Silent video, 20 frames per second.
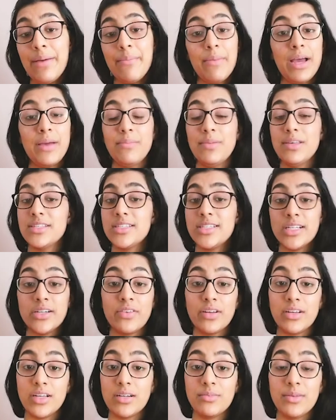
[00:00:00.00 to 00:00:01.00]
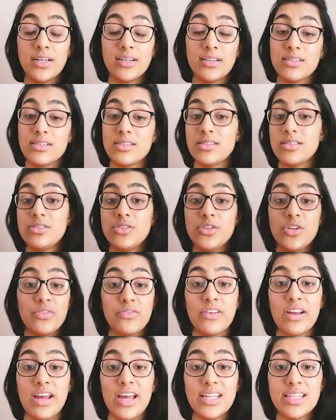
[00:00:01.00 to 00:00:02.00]
might be serving amongst your
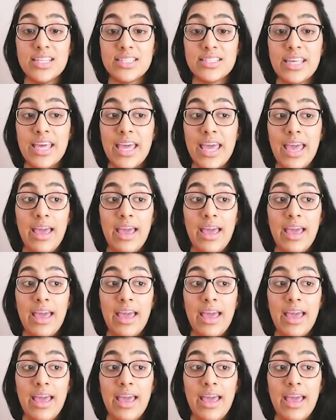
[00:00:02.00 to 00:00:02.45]
friends.